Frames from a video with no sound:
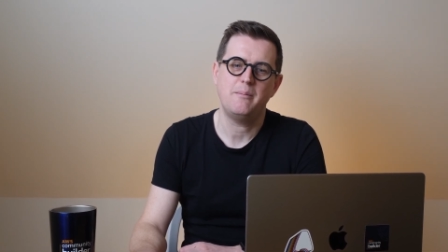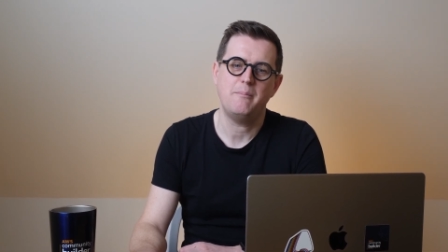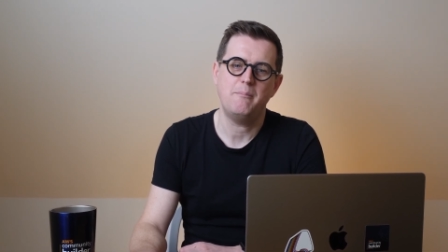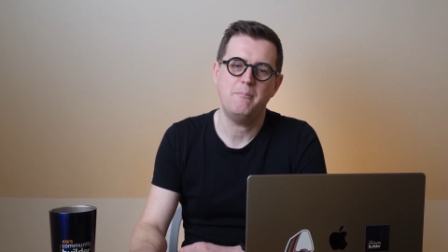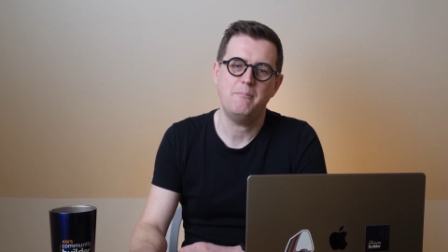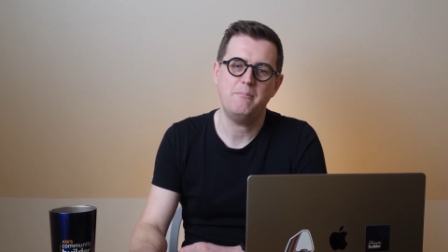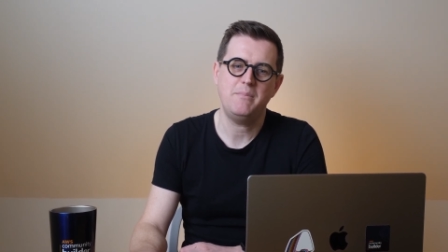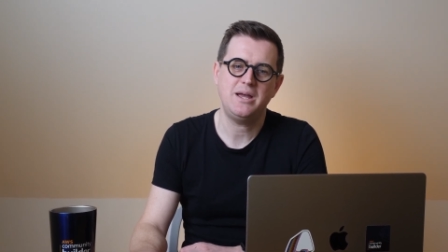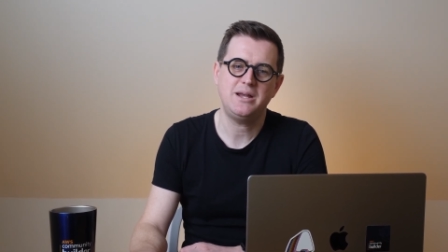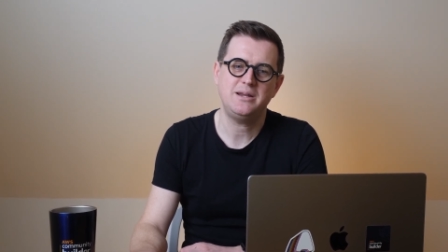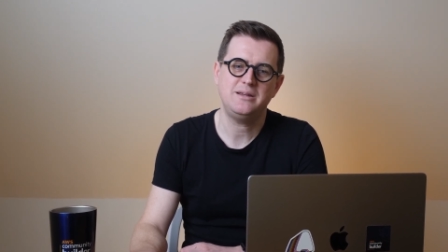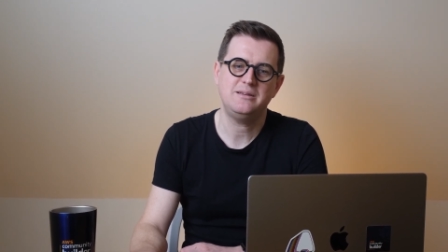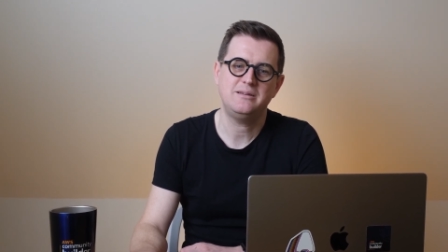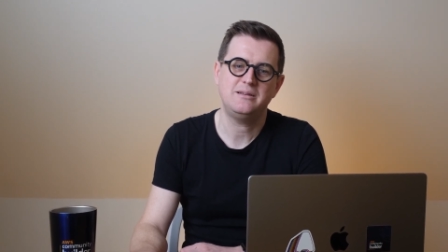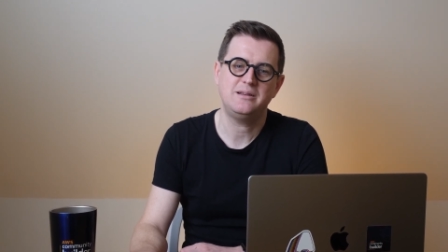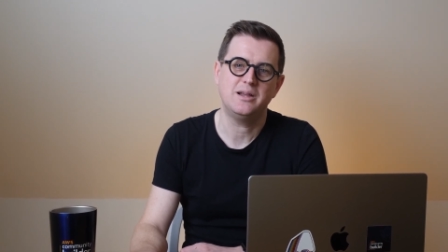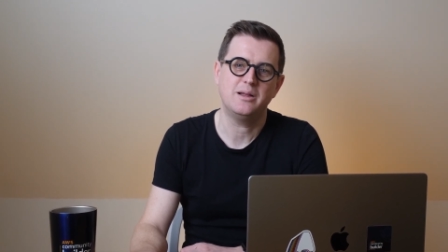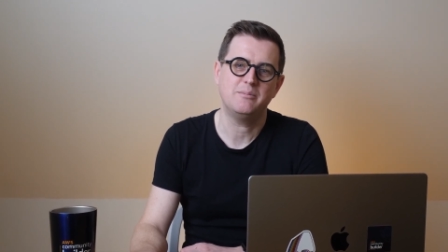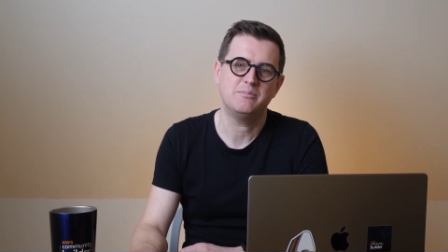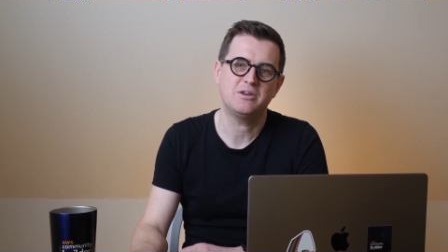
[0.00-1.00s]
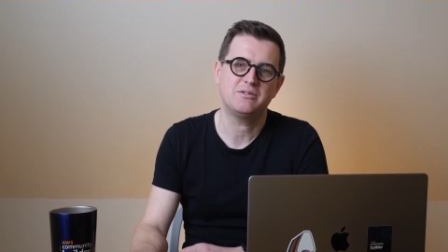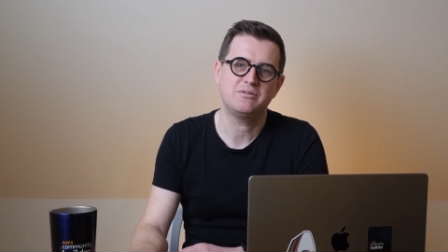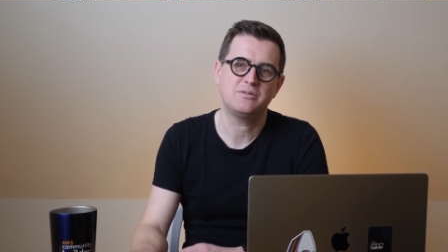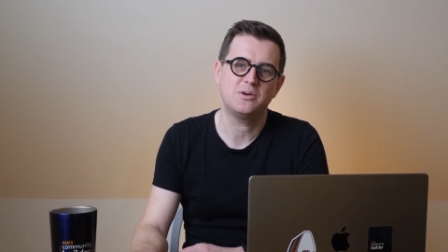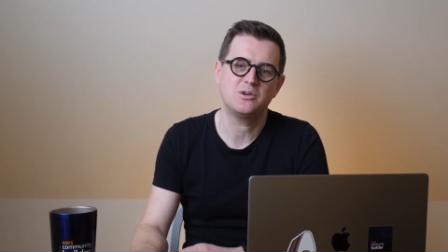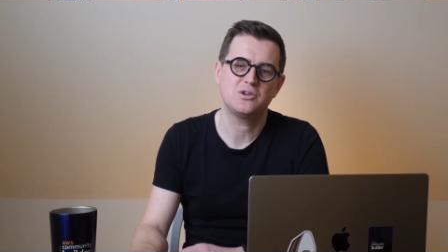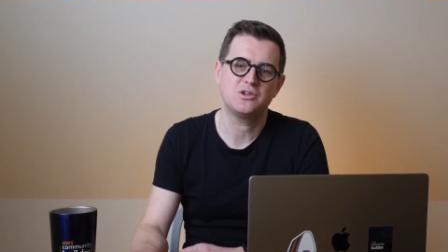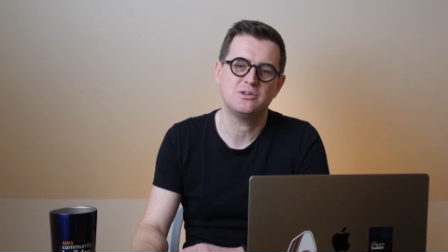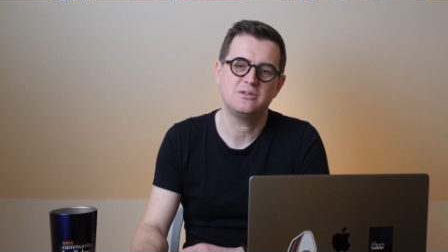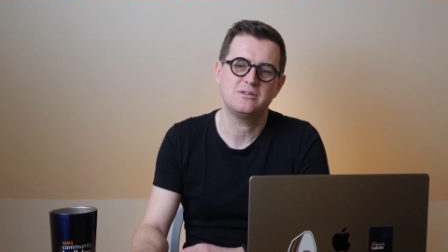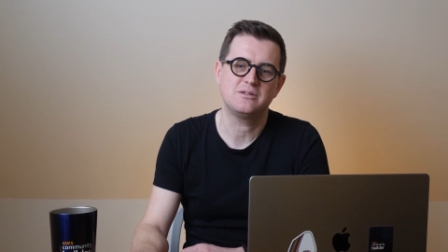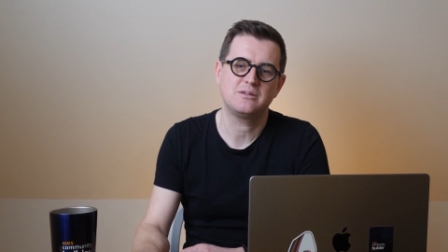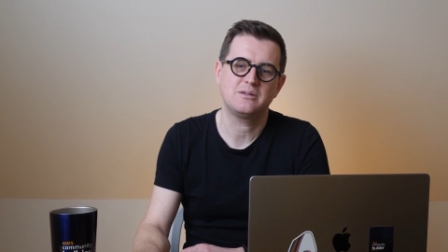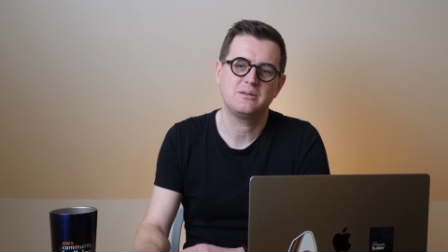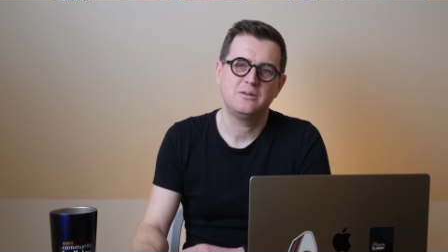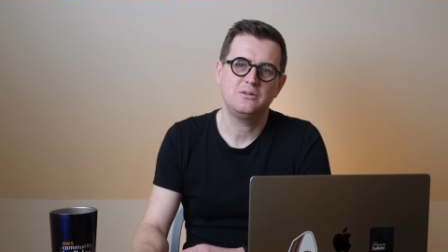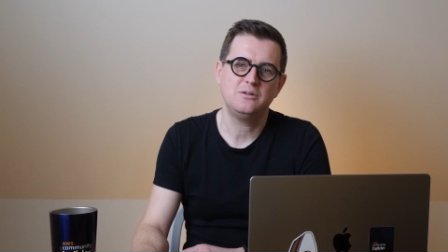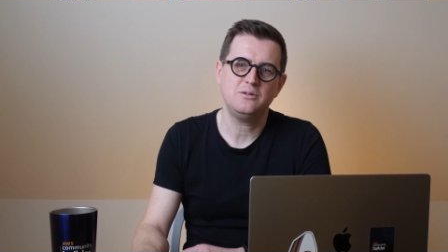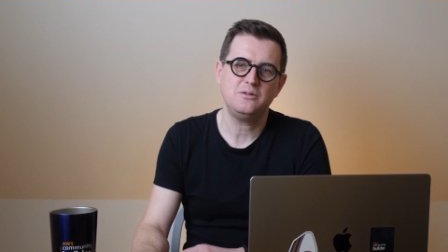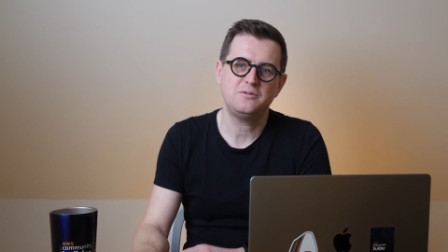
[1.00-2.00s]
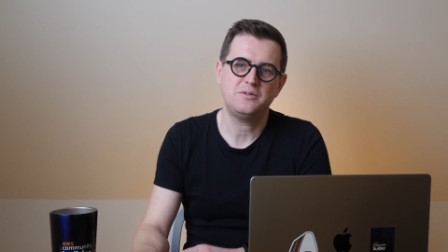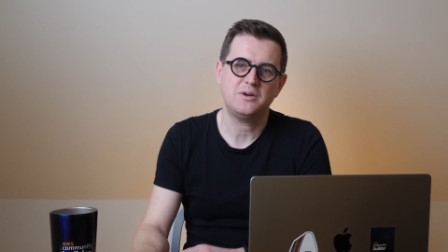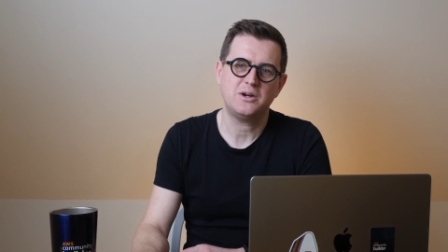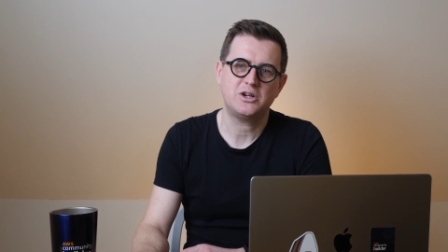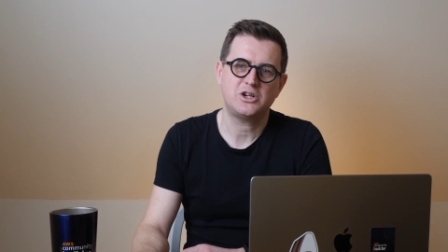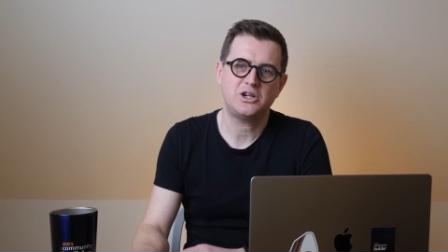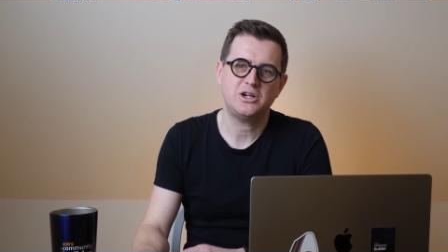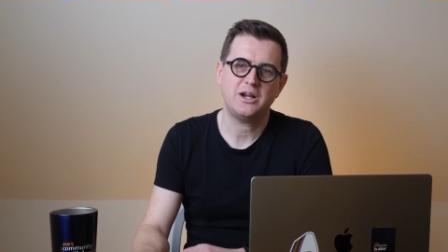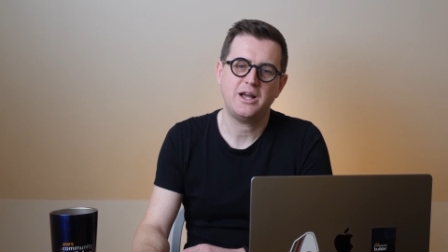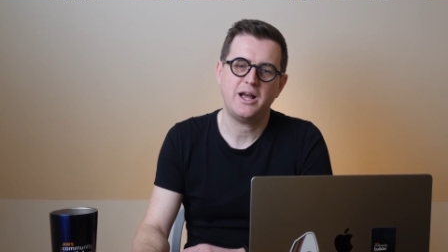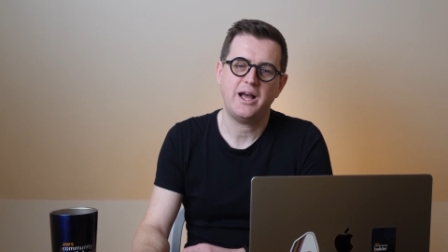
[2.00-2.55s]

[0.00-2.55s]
many lambda functions. So far,